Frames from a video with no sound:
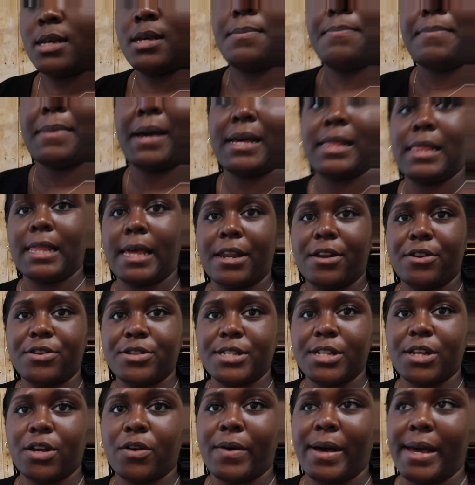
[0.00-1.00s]
my
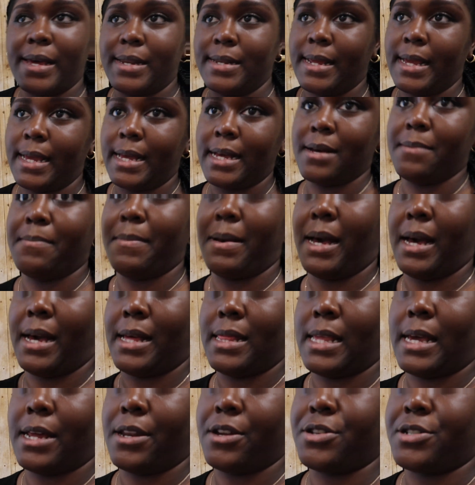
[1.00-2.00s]
letters and go ahead and hang up my
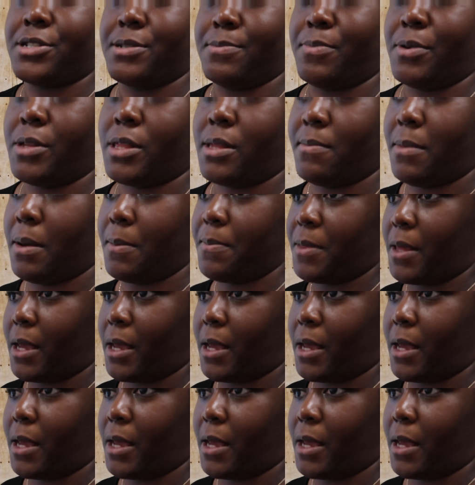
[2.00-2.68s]
letters and put them up